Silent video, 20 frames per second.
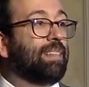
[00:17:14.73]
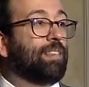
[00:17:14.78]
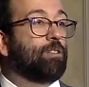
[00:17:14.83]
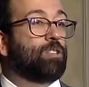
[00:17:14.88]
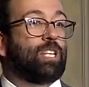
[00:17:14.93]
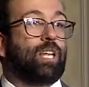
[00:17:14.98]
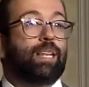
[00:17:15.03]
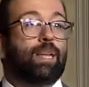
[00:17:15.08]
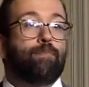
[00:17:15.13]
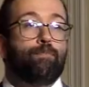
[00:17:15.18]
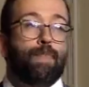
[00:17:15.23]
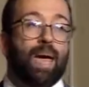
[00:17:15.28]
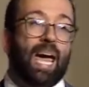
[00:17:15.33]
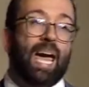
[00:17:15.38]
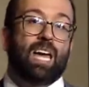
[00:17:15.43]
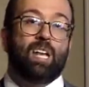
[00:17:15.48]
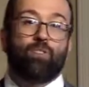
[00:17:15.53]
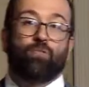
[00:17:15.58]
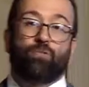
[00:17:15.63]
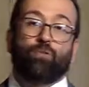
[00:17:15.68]
there's a
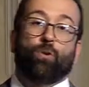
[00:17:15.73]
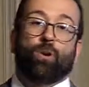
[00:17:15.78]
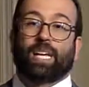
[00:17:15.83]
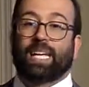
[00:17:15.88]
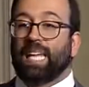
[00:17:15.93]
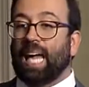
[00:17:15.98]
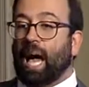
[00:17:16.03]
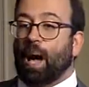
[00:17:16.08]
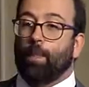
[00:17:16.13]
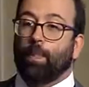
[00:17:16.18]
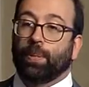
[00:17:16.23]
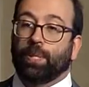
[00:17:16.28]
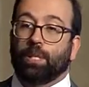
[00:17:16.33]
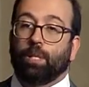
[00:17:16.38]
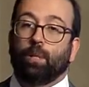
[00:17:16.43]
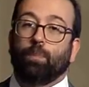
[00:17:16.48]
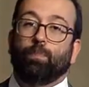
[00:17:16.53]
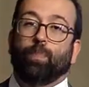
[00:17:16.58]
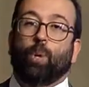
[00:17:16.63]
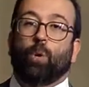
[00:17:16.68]
demand for
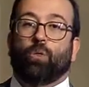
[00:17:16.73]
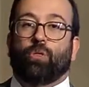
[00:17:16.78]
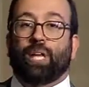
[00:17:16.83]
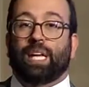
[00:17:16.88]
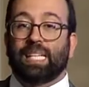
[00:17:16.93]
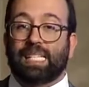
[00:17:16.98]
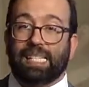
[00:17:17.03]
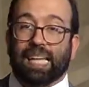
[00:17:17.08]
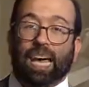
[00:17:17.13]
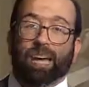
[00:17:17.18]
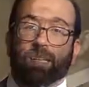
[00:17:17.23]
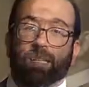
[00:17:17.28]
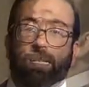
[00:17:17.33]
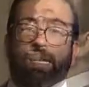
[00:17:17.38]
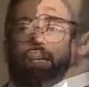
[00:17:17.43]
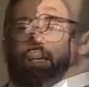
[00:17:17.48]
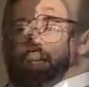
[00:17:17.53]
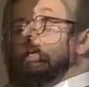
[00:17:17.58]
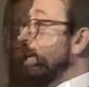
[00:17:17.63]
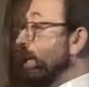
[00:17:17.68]
capital both ex
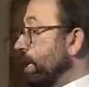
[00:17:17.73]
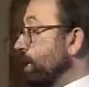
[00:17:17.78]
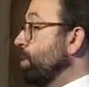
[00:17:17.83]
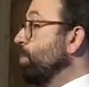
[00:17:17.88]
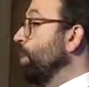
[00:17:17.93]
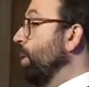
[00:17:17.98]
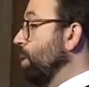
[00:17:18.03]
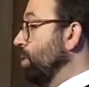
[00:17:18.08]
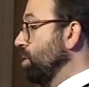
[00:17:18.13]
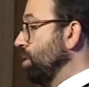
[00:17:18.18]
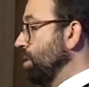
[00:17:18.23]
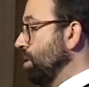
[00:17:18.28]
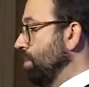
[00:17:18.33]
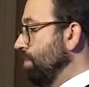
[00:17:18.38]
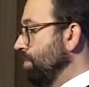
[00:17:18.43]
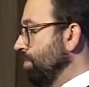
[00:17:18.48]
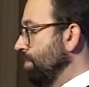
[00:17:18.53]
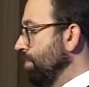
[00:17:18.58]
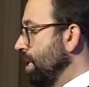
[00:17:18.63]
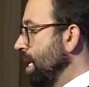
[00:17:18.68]
ante and ex post.
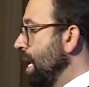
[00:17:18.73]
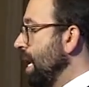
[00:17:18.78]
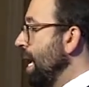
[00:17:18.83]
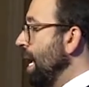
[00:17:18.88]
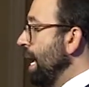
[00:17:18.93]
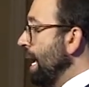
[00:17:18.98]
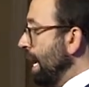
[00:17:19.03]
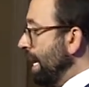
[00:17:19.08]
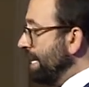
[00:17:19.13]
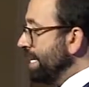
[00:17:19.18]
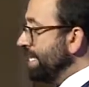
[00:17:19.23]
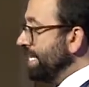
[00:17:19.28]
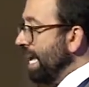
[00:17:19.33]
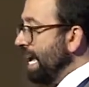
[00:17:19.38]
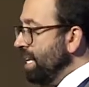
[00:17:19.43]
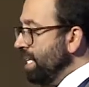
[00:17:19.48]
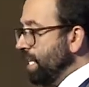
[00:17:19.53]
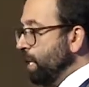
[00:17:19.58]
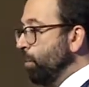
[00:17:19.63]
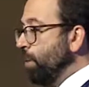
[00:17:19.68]
Ex
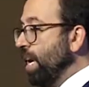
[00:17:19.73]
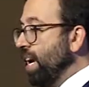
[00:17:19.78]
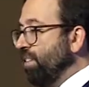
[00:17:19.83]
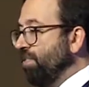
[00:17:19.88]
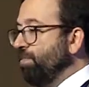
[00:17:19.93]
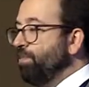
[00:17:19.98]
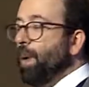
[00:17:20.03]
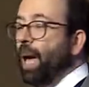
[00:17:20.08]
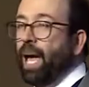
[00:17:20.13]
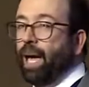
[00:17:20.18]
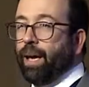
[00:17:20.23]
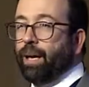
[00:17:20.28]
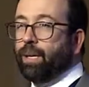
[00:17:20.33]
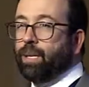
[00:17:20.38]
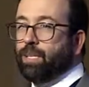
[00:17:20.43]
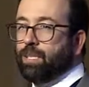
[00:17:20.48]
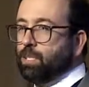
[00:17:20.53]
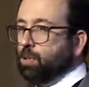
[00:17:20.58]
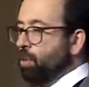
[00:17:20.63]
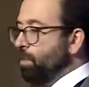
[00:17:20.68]
ante, we have
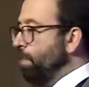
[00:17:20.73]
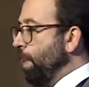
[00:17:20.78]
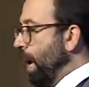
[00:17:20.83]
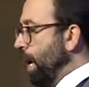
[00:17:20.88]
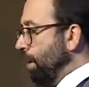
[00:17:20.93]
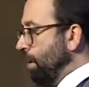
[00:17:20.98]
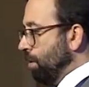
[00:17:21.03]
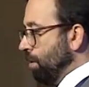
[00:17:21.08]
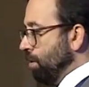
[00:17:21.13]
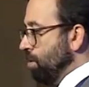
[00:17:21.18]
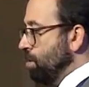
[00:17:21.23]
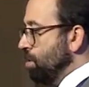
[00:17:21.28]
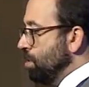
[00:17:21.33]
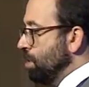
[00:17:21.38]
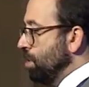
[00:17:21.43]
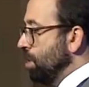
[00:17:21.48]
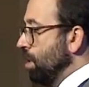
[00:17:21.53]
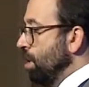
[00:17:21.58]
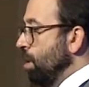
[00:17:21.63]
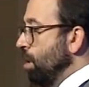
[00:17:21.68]
banks or
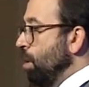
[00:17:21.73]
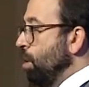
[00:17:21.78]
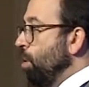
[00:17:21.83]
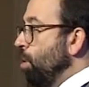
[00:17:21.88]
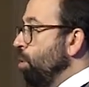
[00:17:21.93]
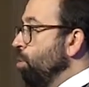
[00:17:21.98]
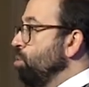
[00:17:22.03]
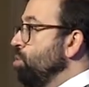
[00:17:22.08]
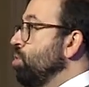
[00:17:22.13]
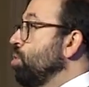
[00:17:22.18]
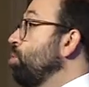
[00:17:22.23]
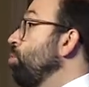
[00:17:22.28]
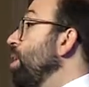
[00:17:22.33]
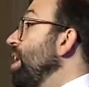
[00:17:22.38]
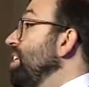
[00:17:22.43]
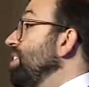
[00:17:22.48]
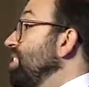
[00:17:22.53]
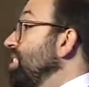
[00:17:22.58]
bankers whose great